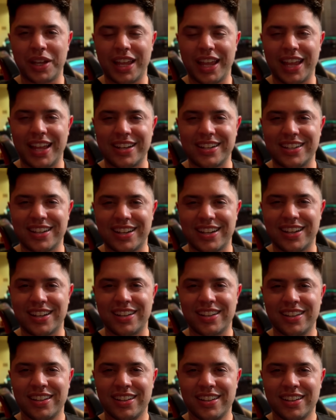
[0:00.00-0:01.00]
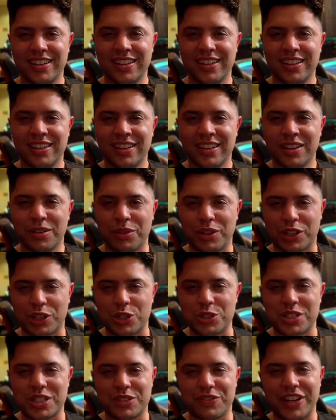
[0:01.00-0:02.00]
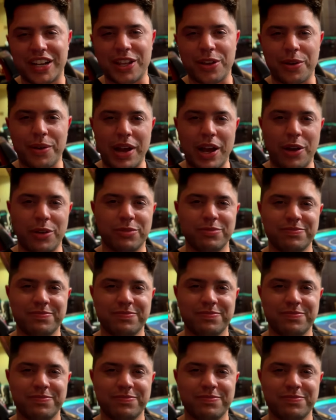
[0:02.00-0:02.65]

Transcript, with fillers: and uh, we'll close this video out.